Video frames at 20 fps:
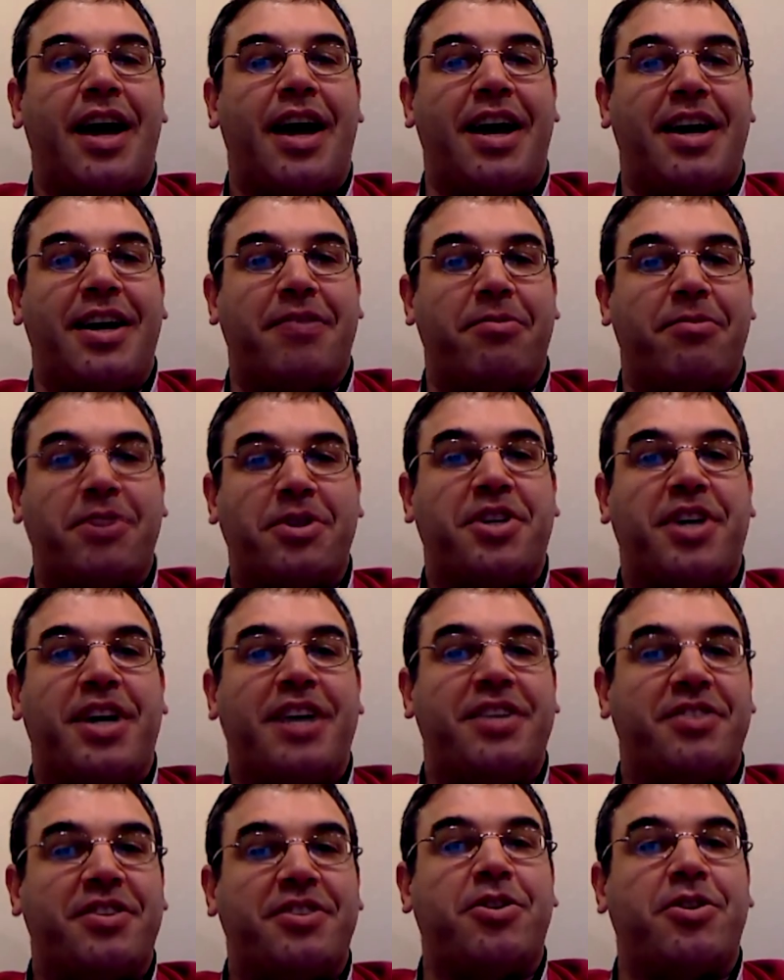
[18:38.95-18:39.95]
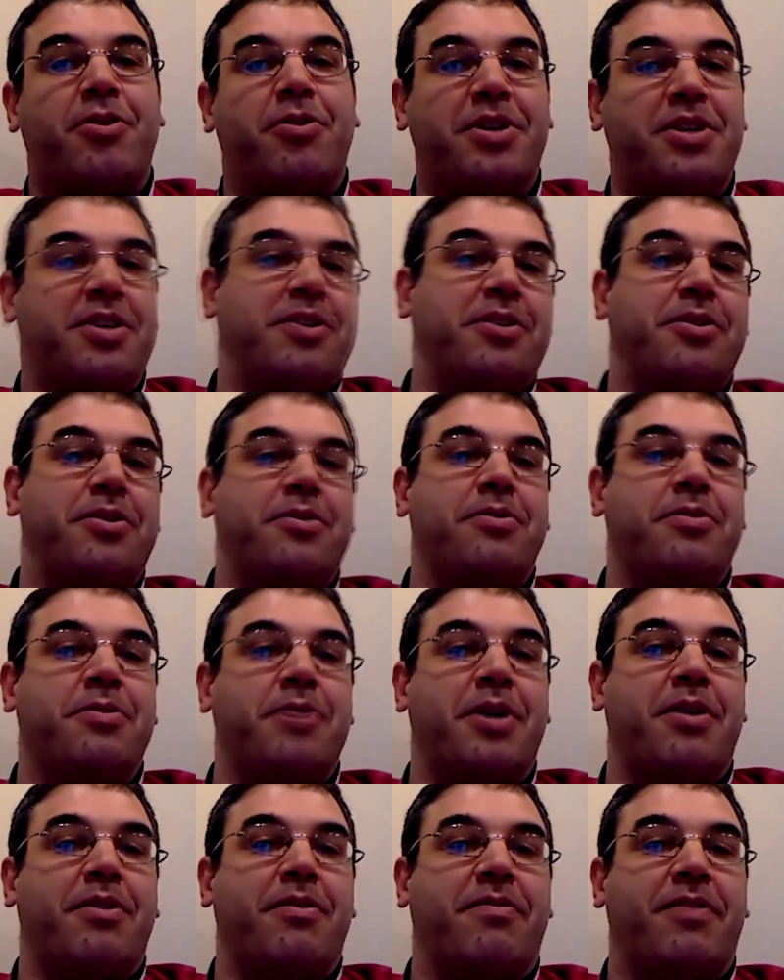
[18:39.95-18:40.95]
and in which case it's going to
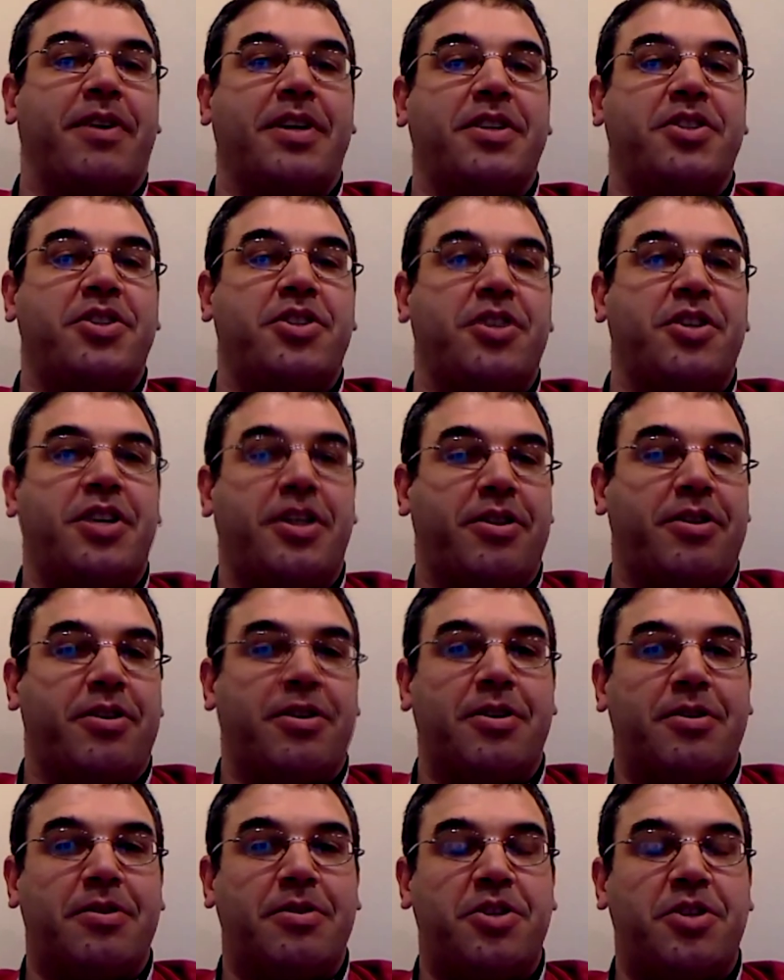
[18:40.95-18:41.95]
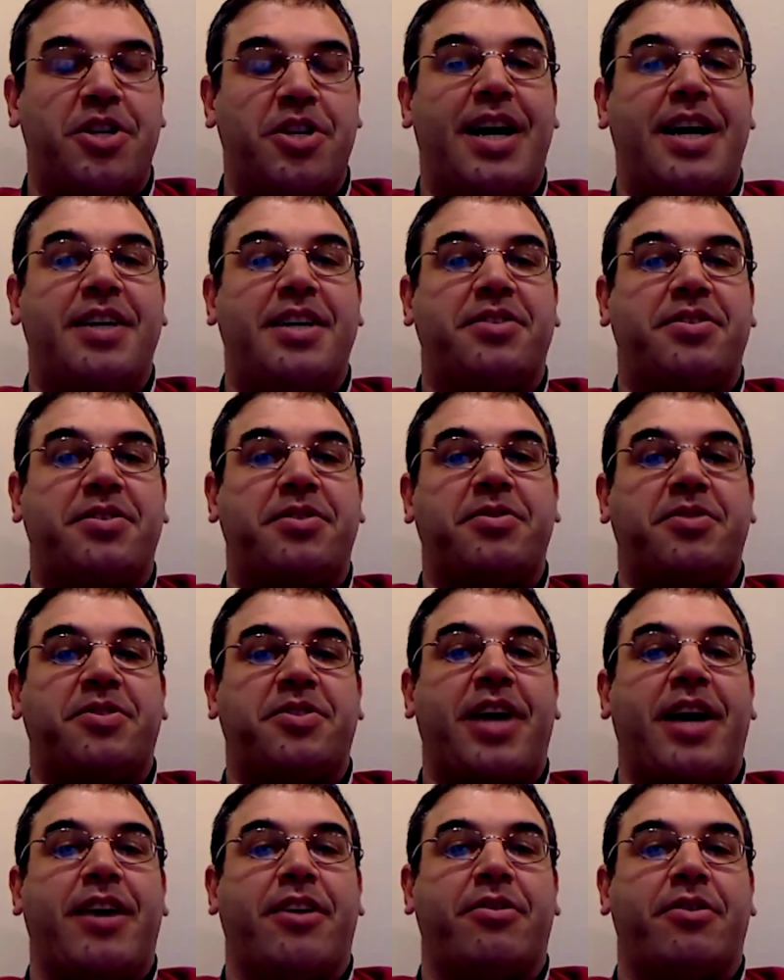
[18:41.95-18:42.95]
fund either GI's
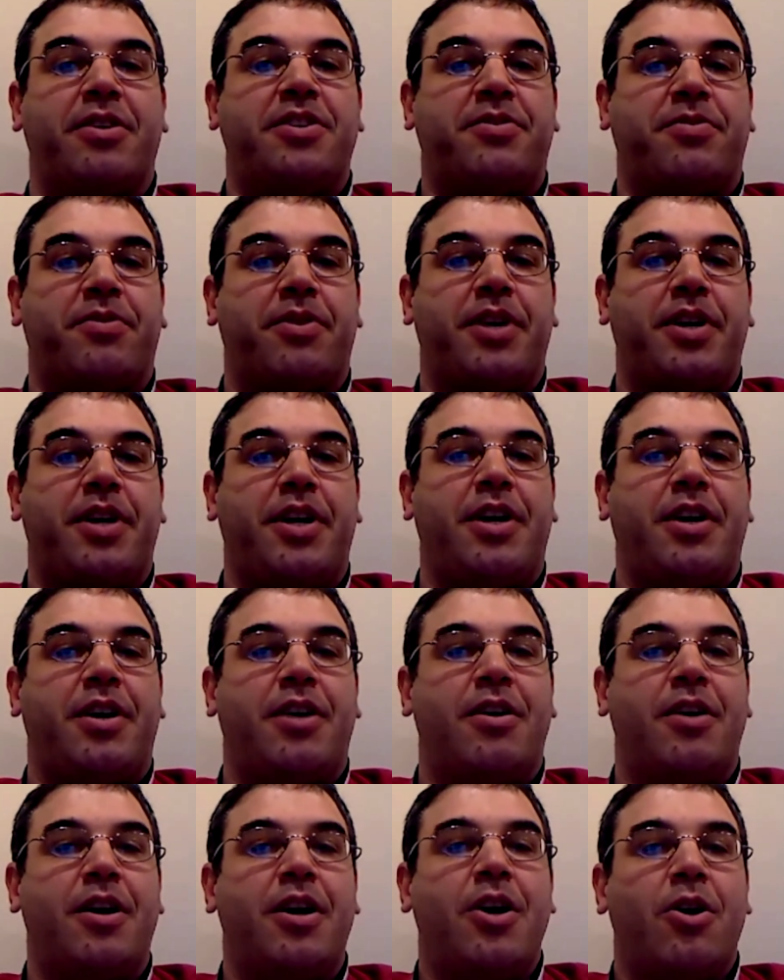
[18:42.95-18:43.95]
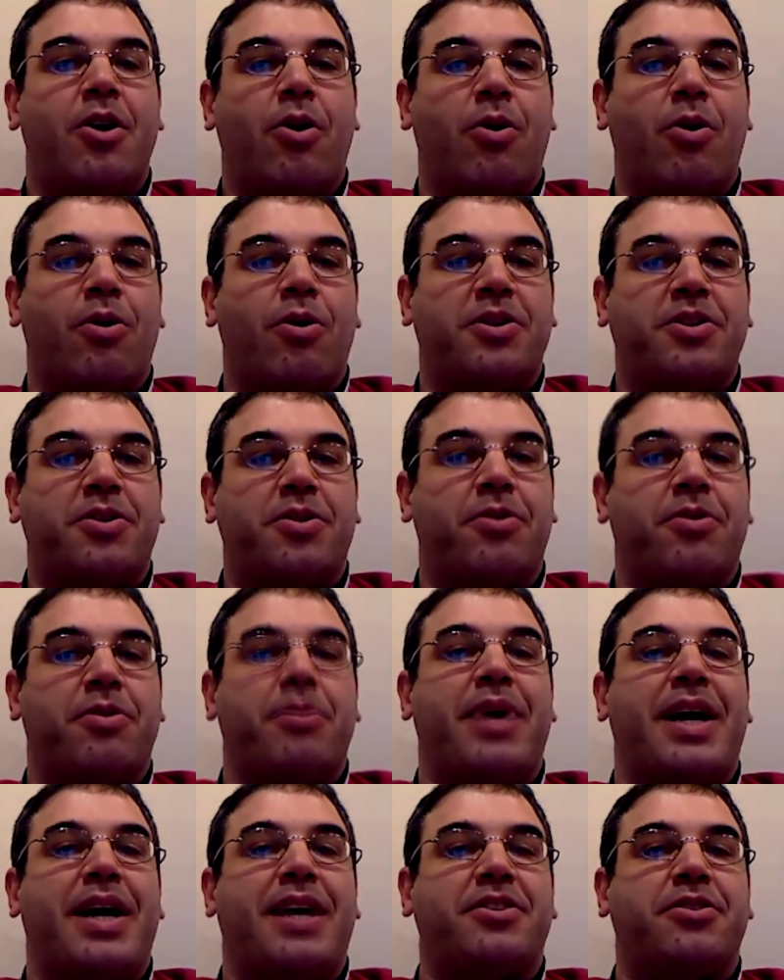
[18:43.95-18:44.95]
salaries for the year, or it's going
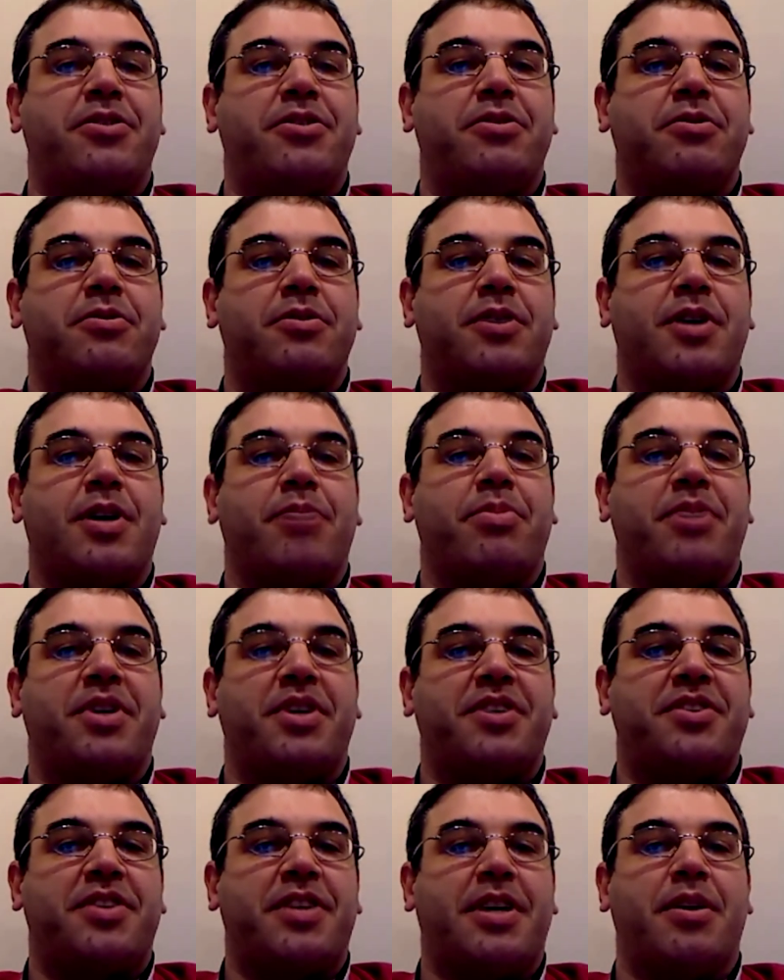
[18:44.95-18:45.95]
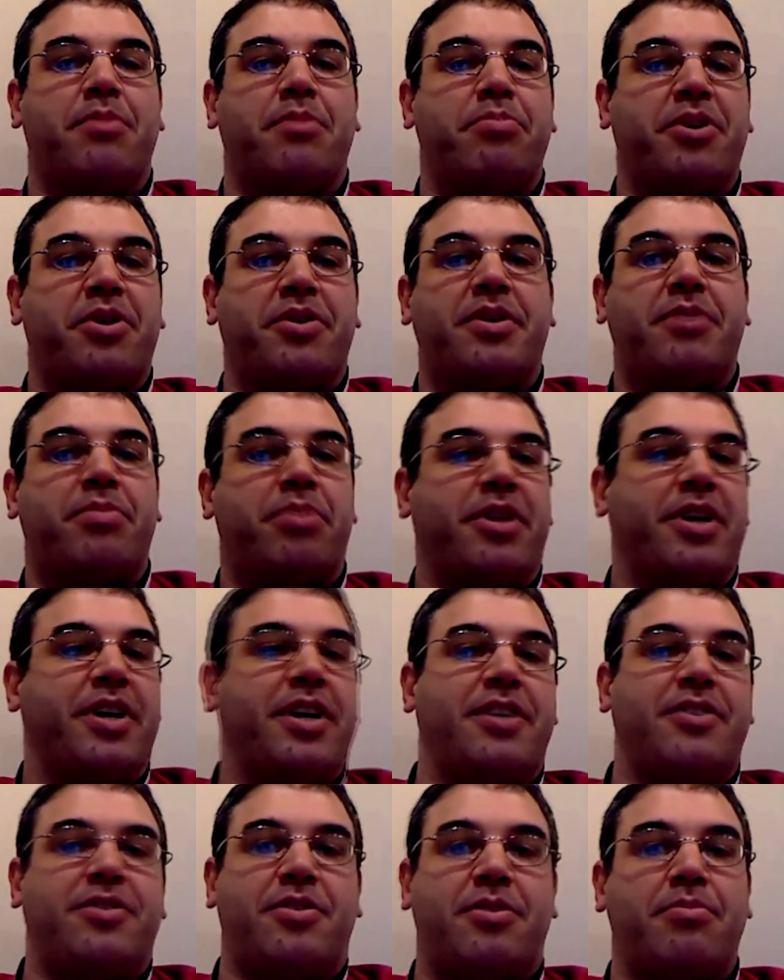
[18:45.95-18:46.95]
back to companies that are building
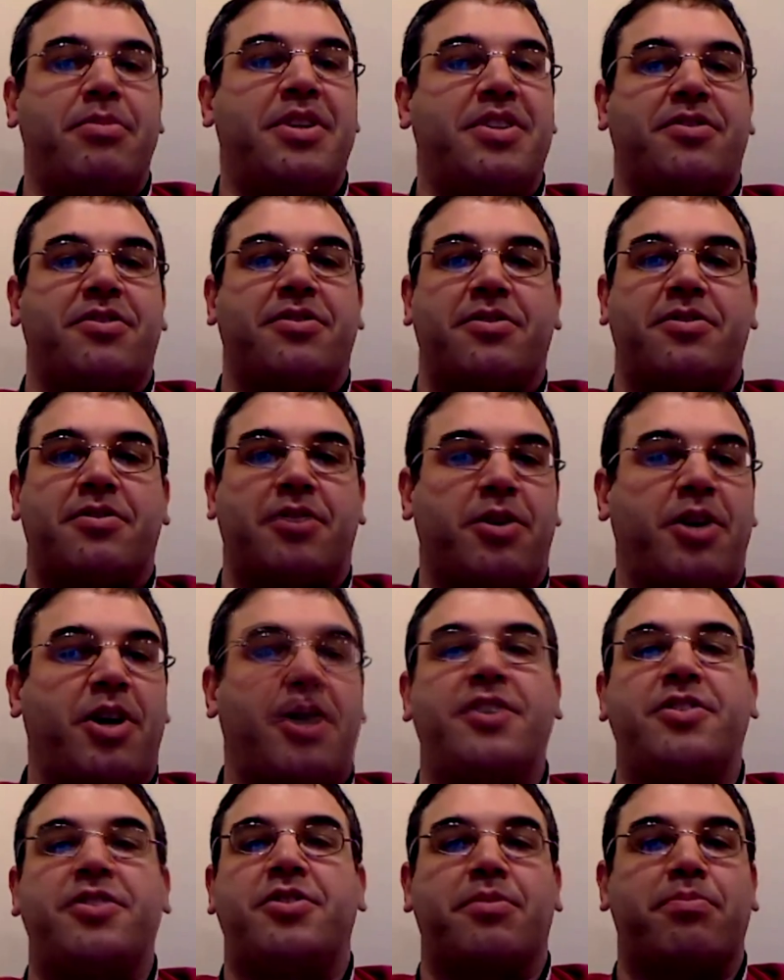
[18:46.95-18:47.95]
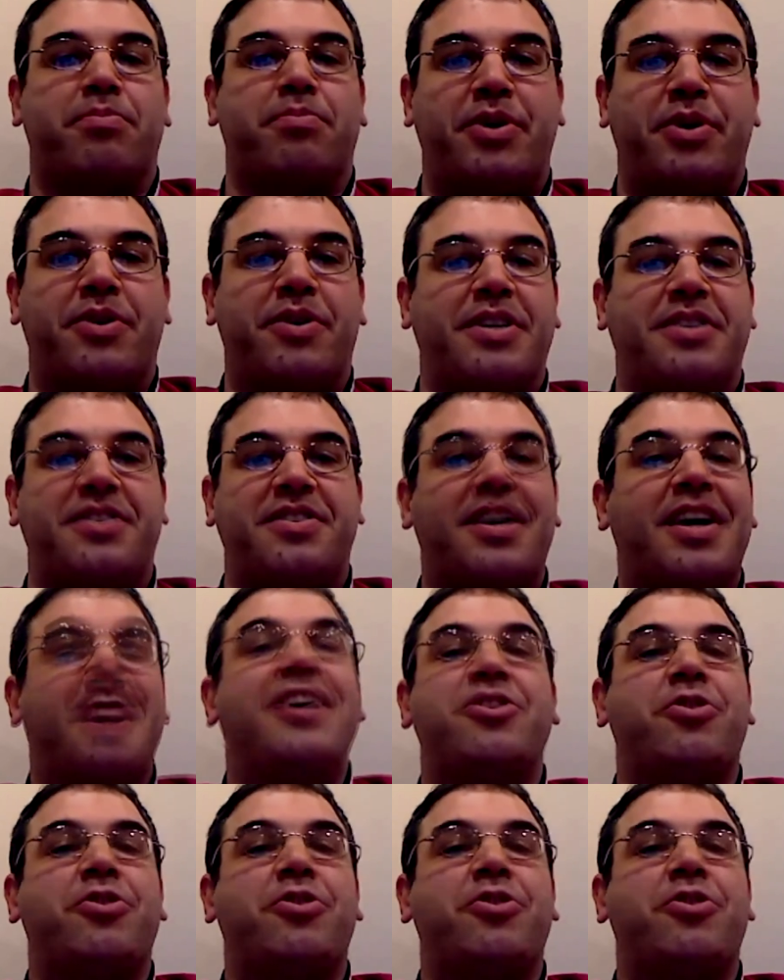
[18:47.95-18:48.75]
planes or missiles or guns or bullets.